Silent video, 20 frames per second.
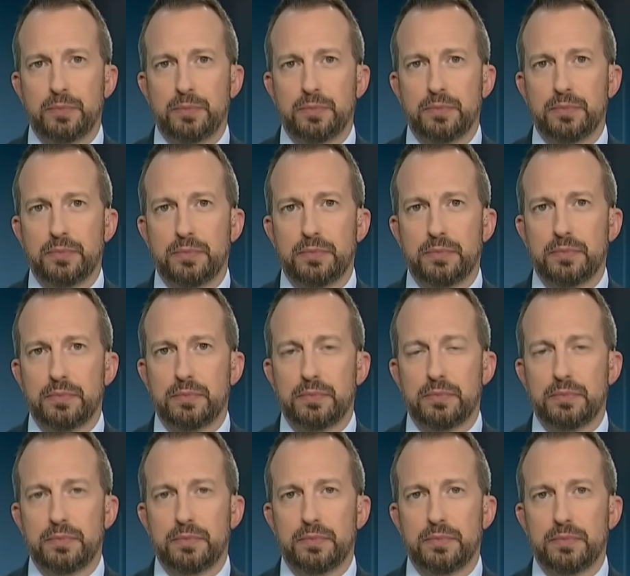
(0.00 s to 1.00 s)

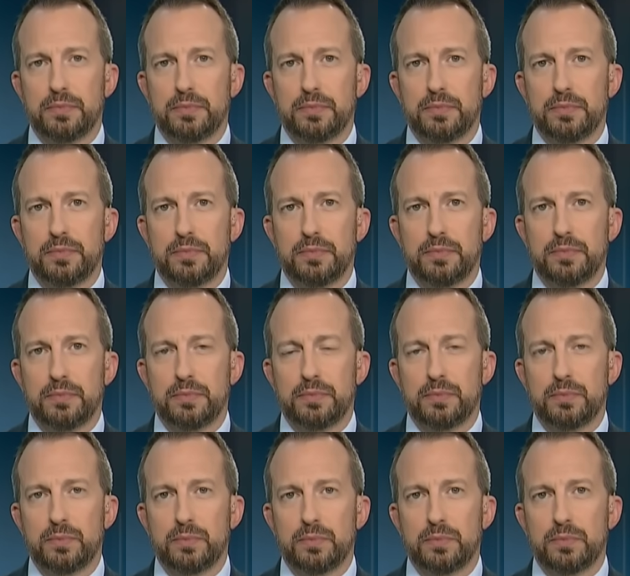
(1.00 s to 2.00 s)

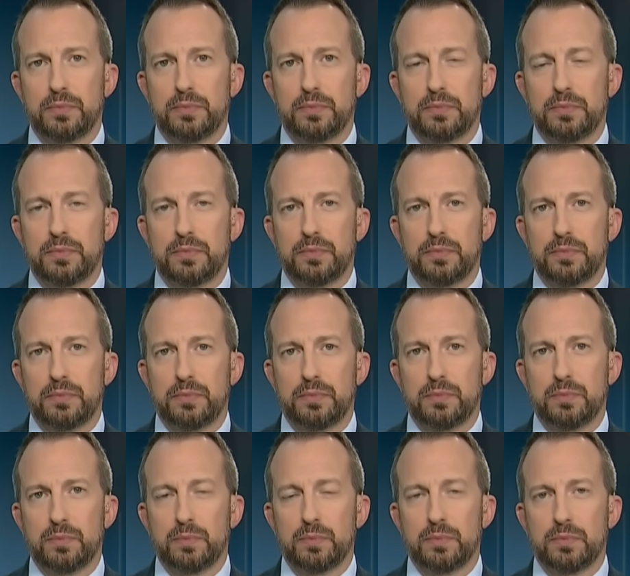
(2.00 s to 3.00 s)

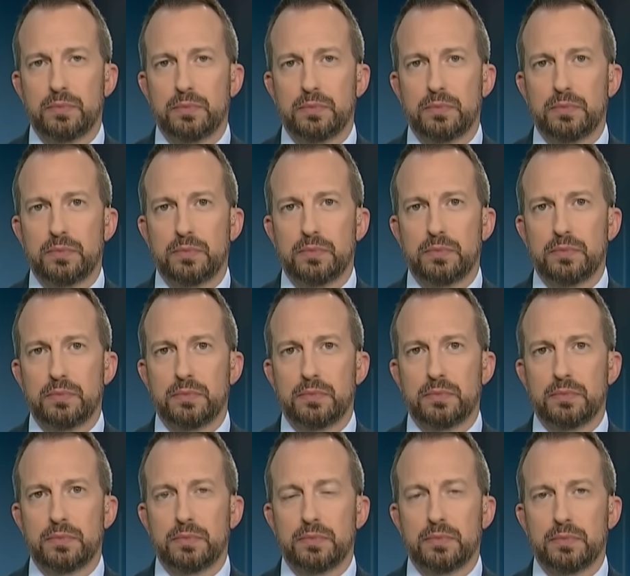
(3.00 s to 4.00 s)

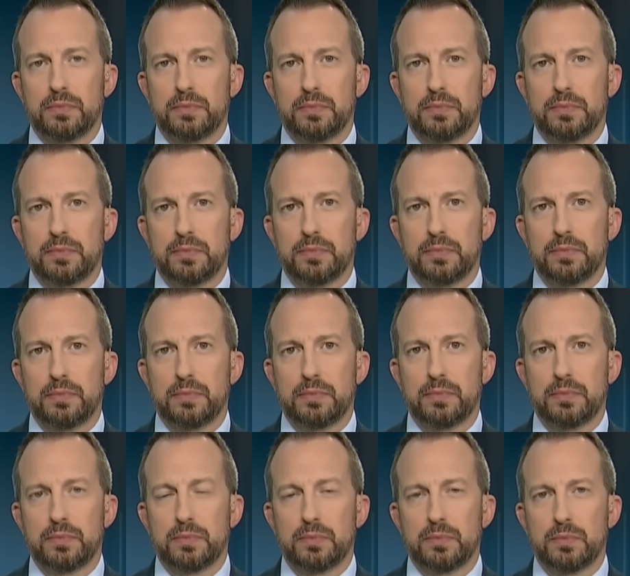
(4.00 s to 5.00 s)

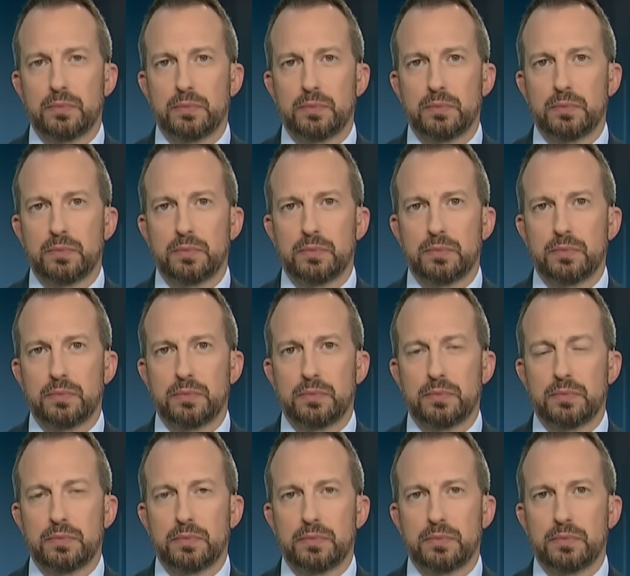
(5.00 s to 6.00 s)

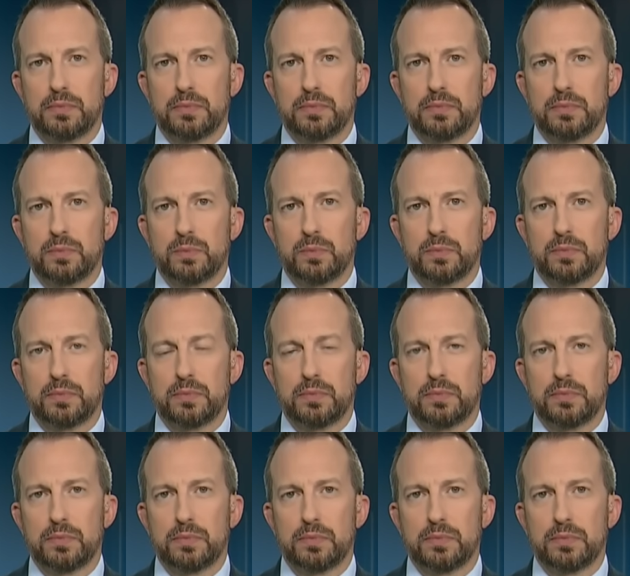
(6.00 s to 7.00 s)

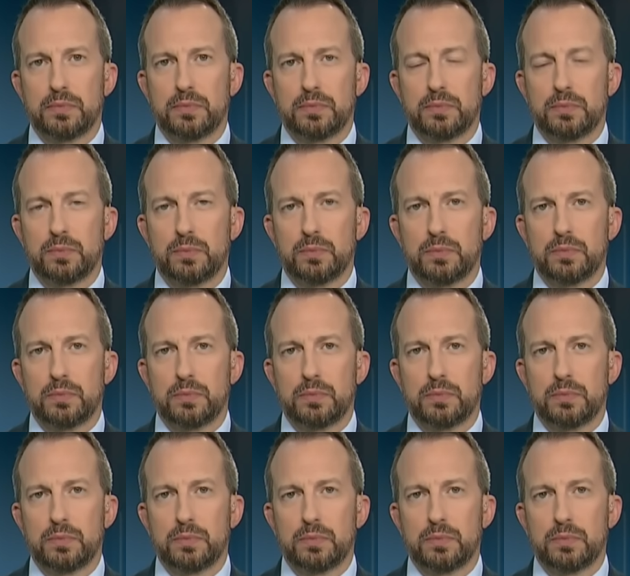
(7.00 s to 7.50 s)
This person isn't speaking.